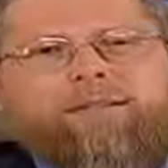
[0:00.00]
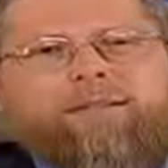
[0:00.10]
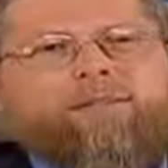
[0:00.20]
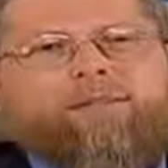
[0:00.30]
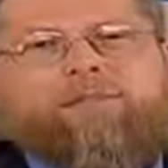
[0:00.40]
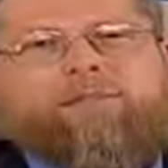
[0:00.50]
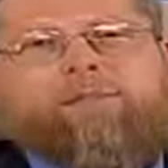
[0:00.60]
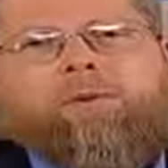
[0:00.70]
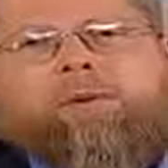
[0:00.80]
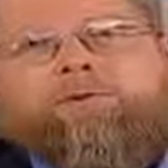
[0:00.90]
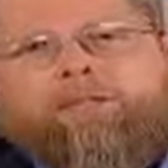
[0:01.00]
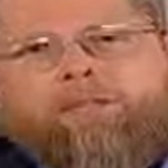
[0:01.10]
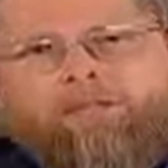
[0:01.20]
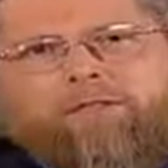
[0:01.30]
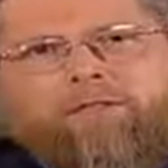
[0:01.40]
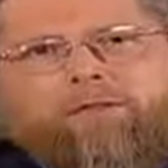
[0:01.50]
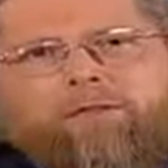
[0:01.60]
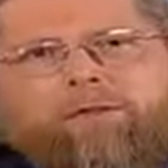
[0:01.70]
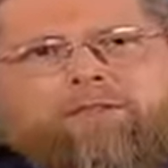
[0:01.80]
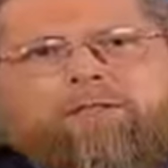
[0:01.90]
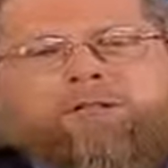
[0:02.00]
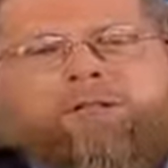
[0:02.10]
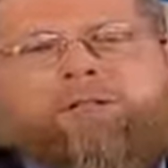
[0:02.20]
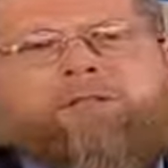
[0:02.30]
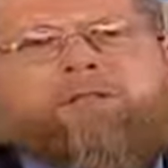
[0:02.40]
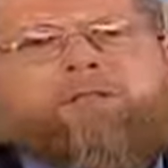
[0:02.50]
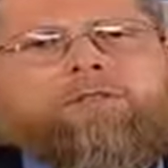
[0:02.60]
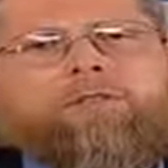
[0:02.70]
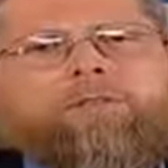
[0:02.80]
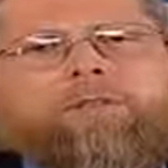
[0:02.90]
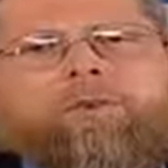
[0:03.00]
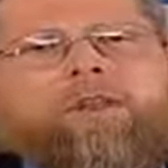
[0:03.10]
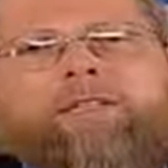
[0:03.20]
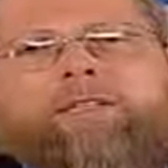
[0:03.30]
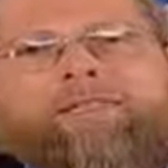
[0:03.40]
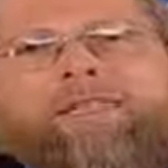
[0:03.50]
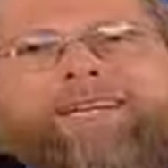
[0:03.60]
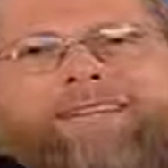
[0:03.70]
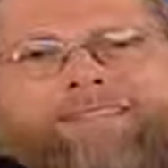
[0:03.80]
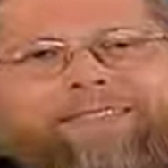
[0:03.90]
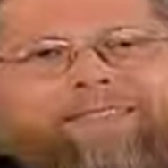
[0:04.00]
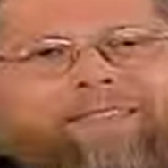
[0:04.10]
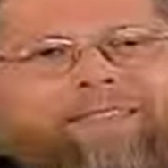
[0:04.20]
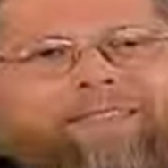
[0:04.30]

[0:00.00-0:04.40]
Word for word: It was the prophets who suffered the greatest tests,